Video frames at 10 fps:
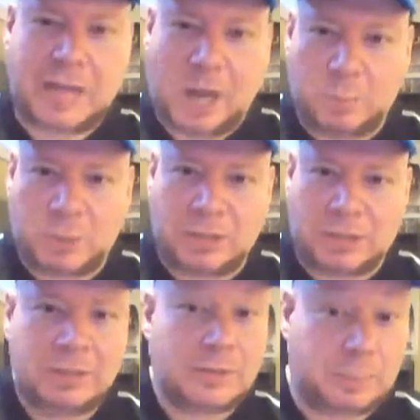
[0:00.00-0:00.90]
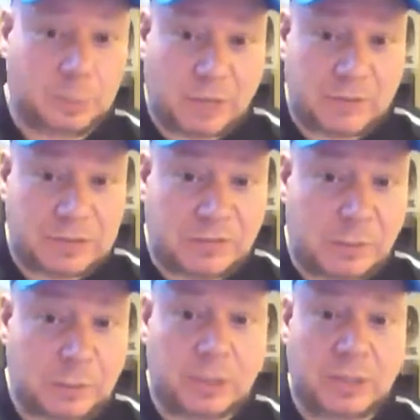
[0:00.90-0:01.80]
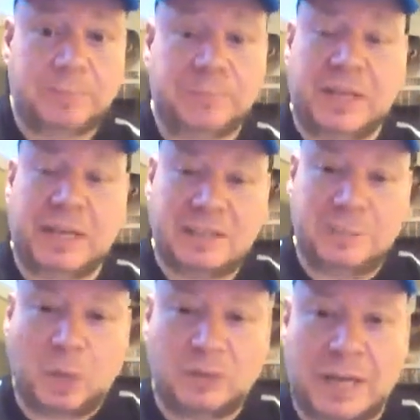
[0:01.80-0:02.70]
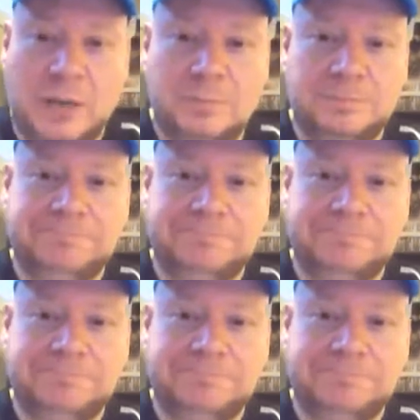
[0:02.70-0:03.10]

Alberta, the province of Alberta, in a small town